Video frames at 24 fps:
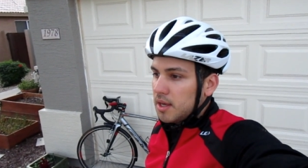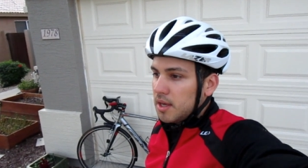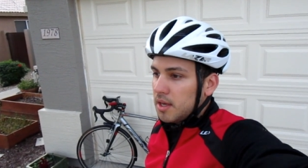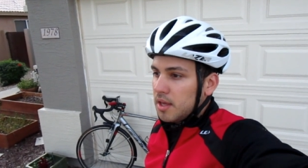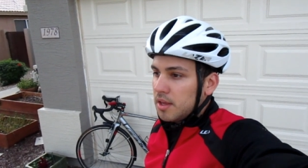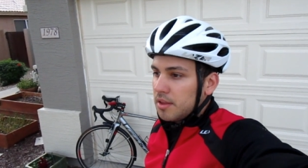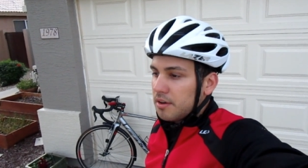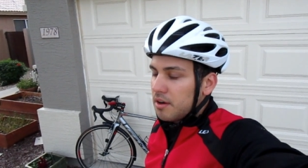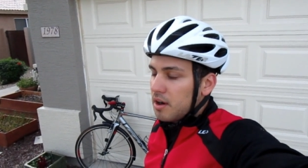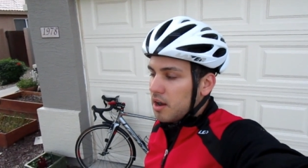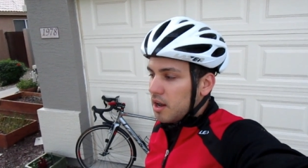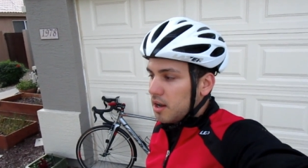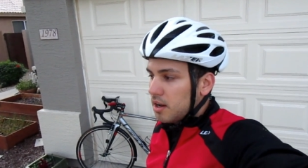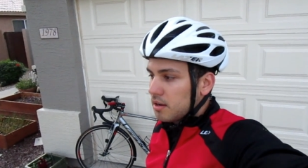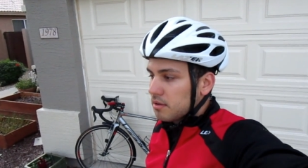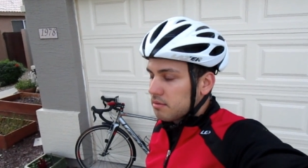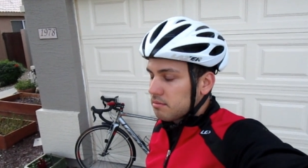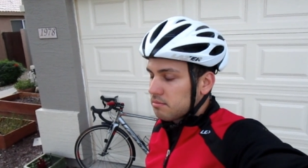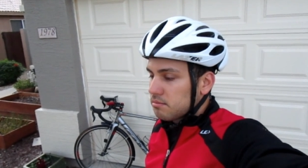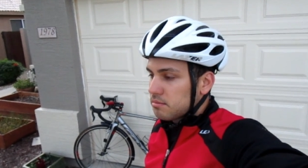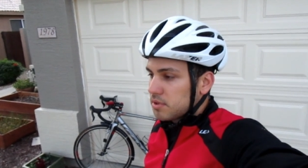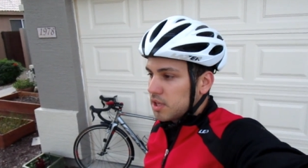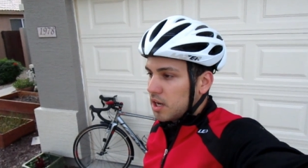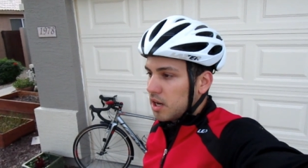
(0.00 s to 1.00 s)
They're all
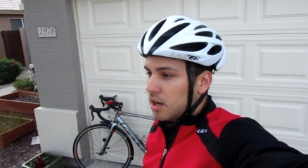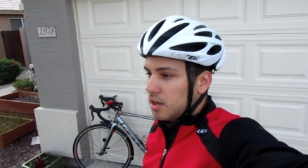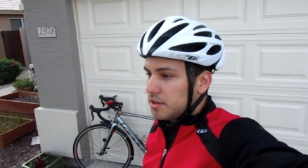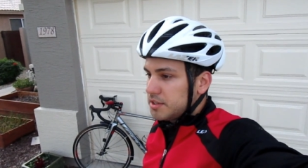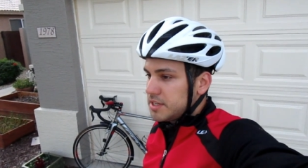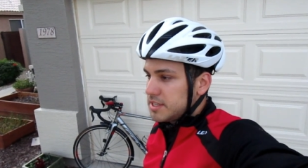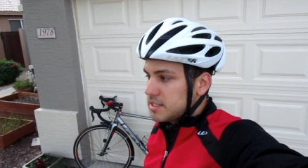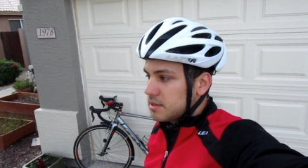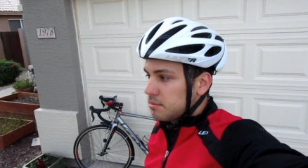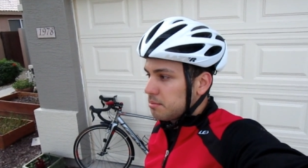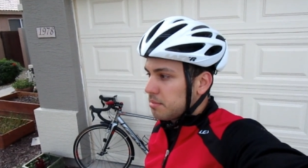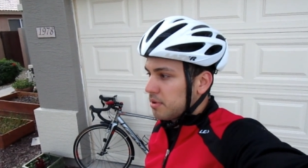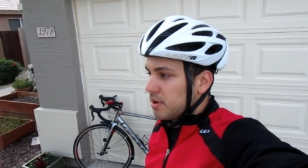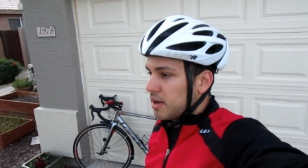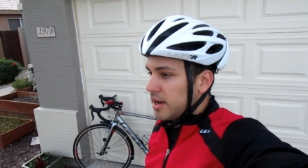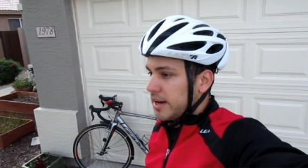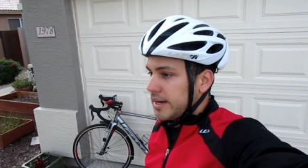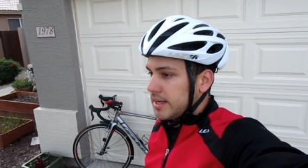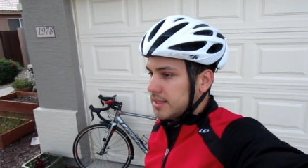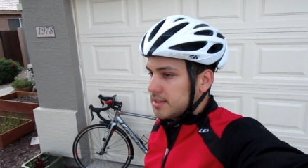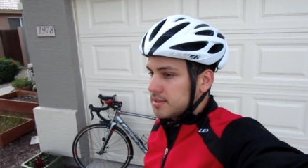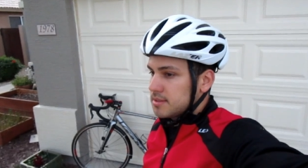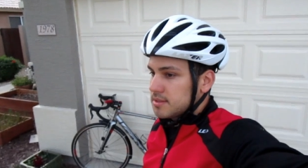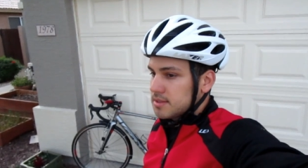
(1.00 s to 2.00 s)
decent
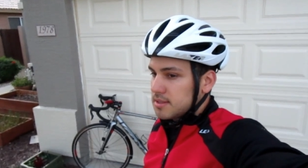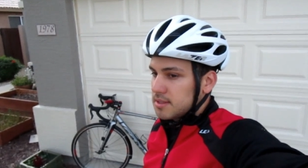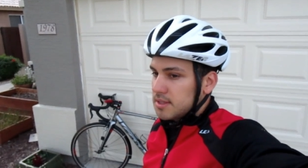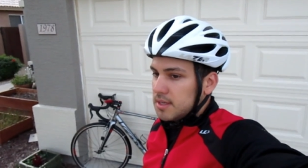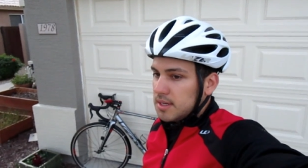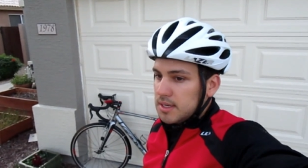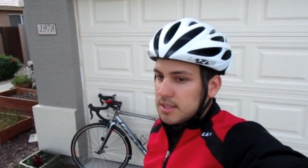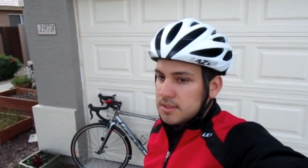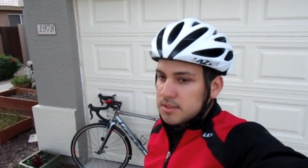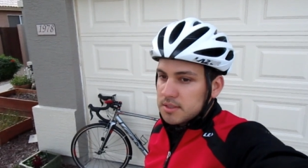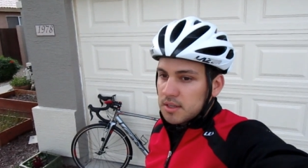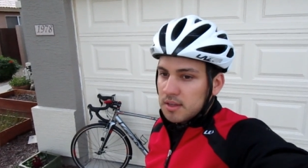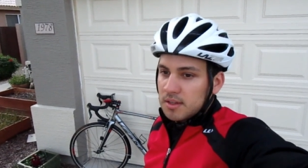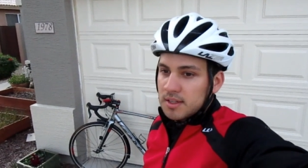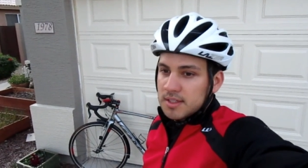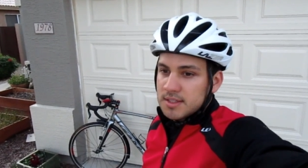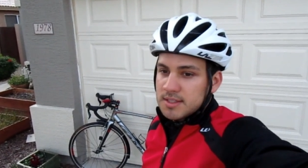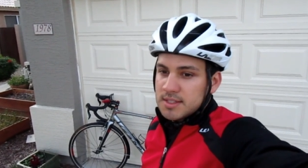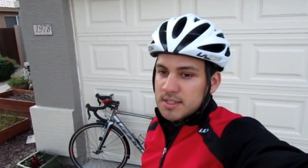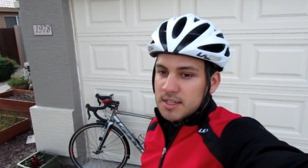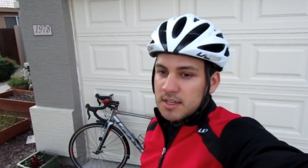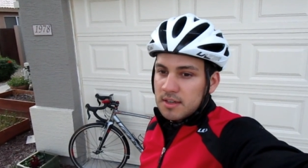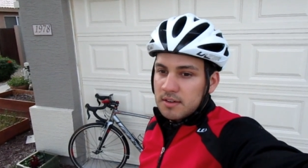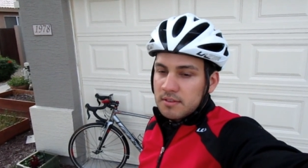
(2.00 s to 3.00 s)
brands, so let's
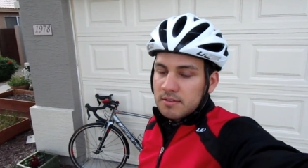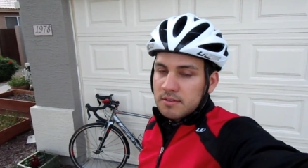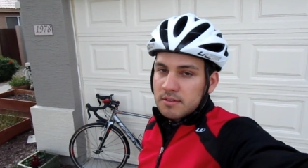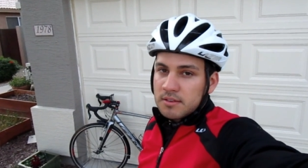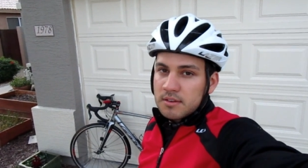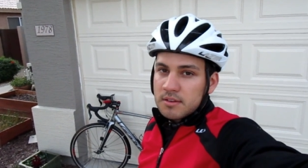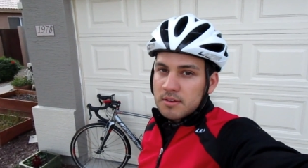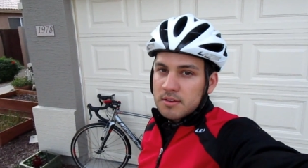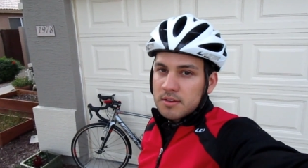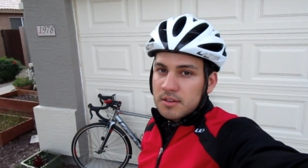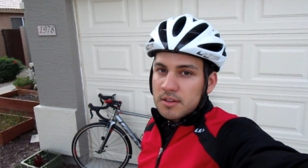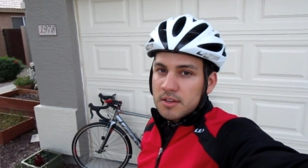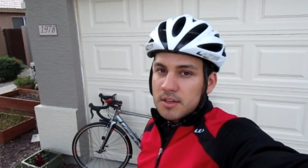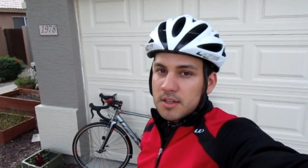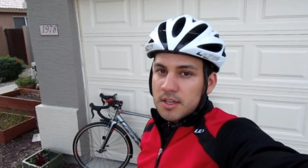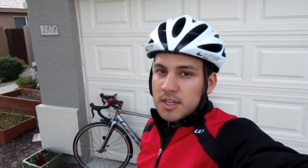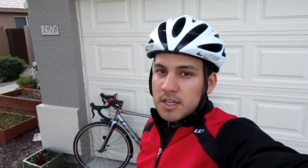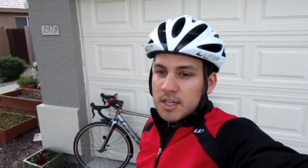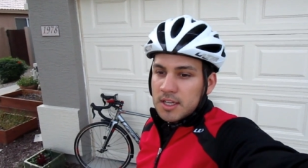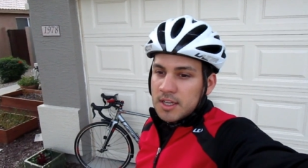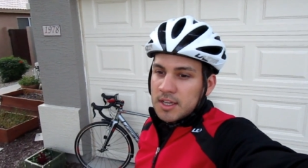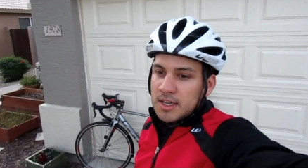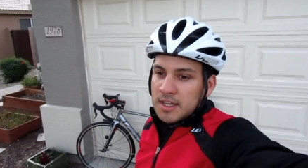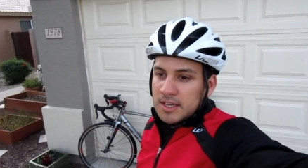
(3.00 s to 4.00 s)
see if
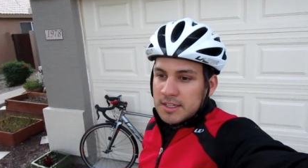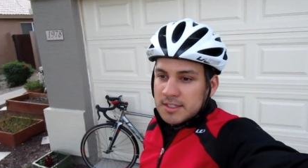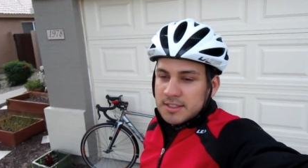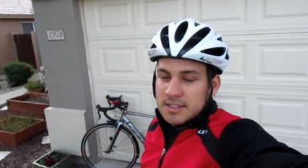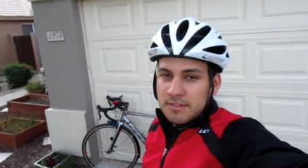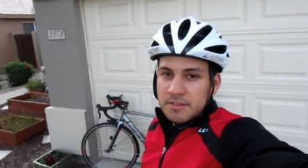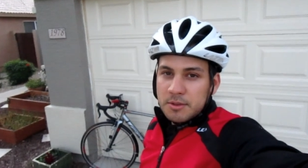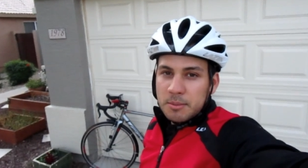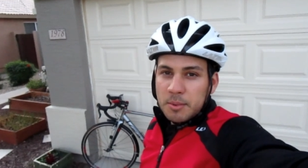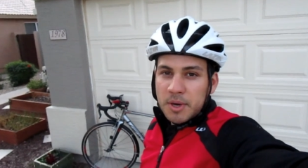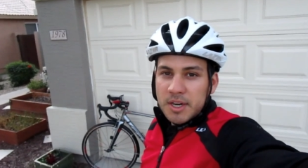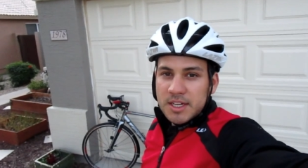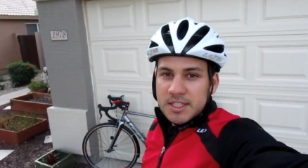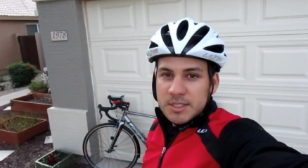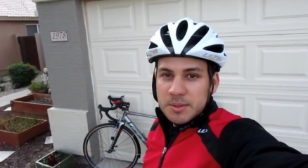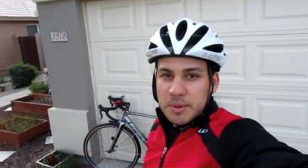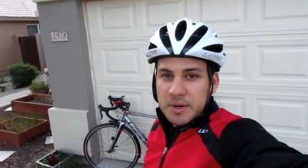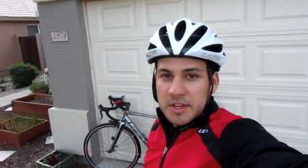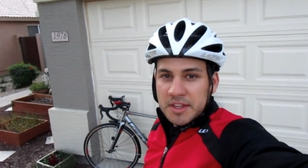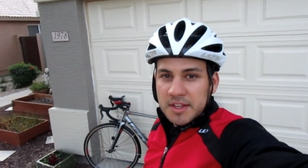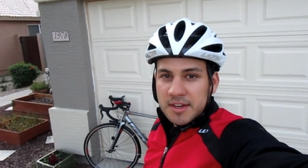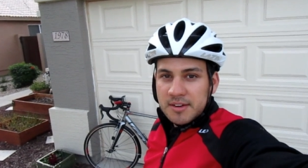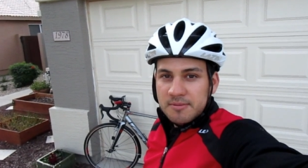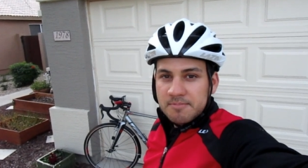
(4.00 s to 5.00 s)
the money's
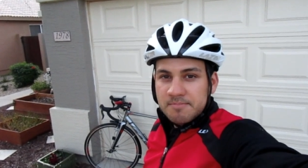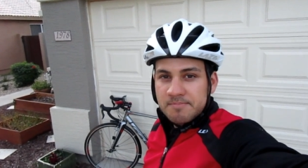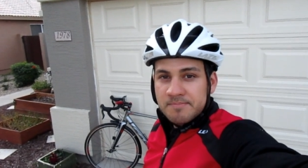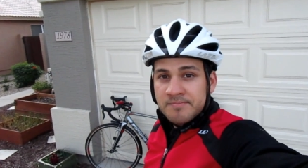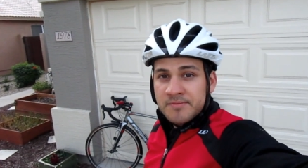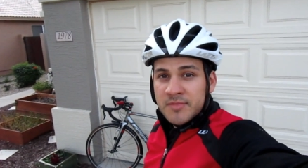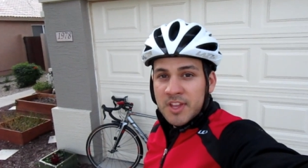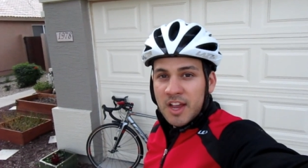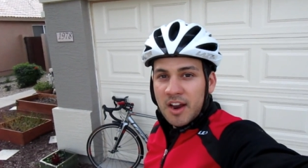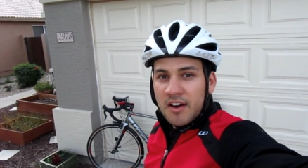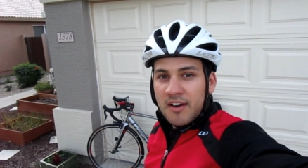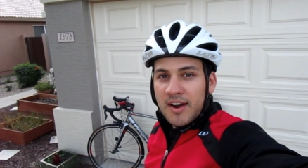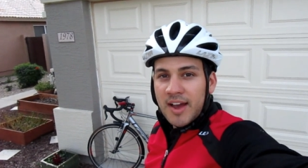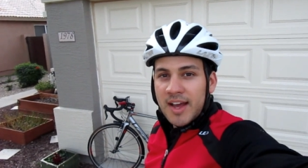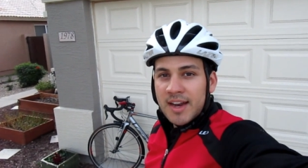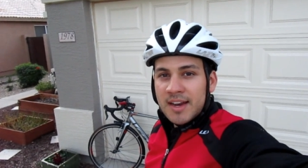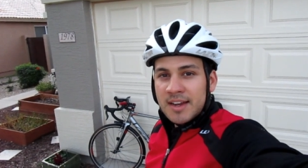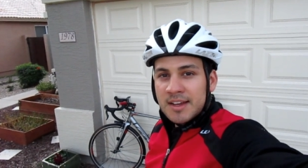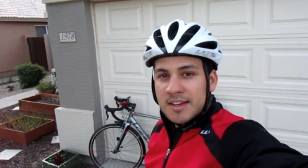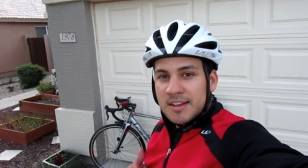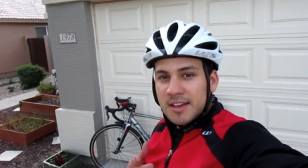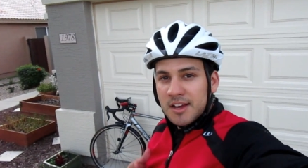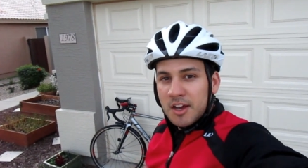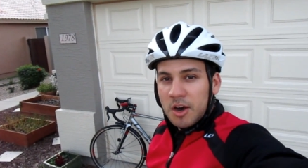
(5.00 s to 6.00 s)
worth it. All right,
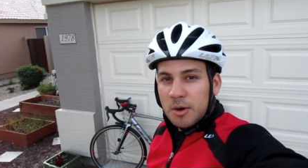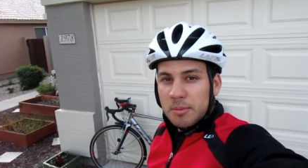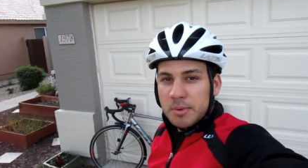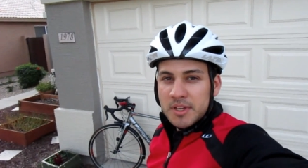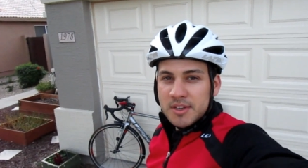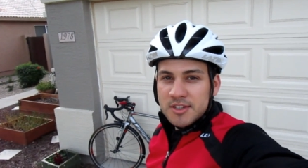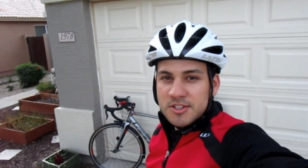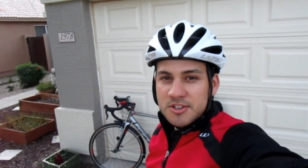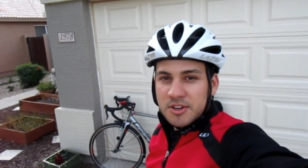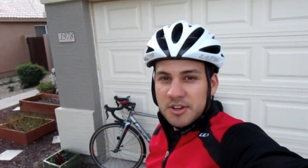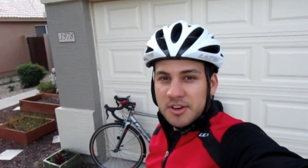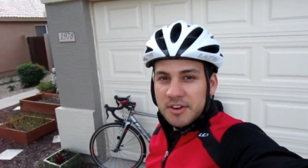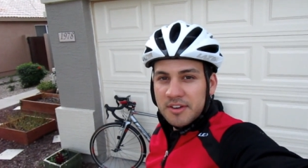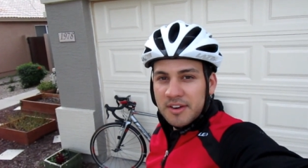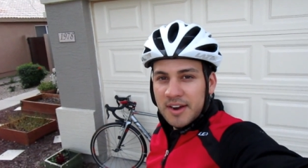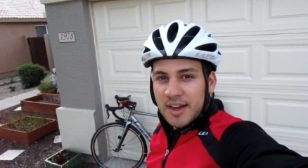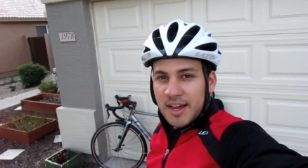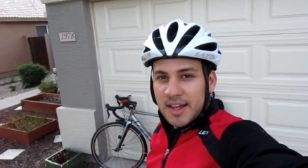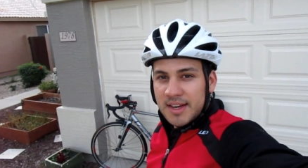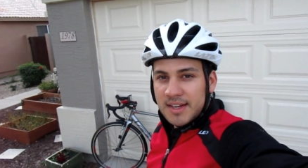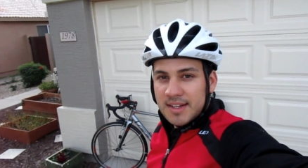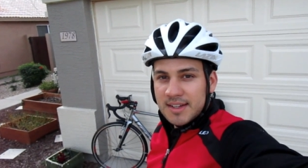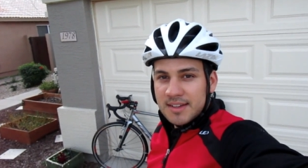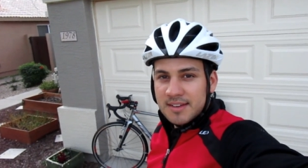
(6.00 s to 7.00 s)
hope you enjoyed the
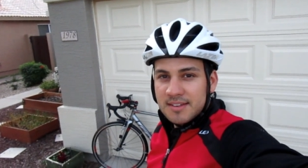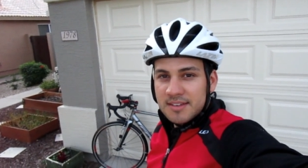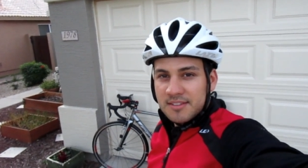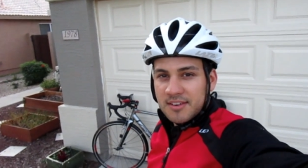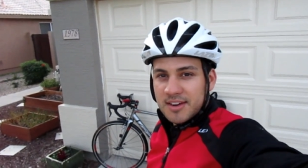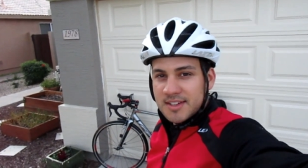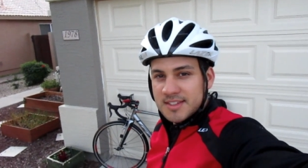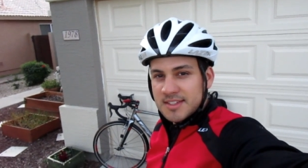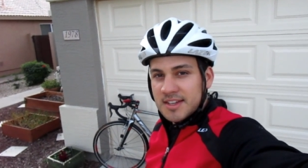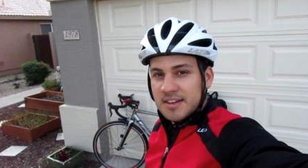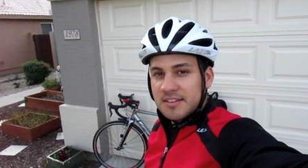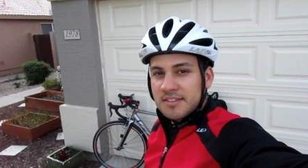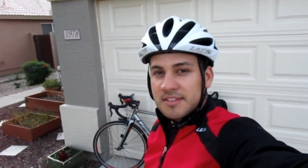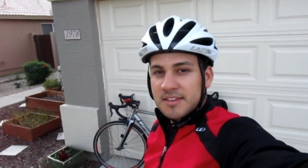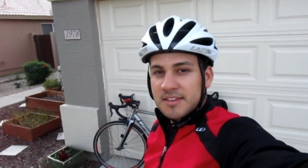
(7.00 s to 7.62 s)
ride. Ride safe.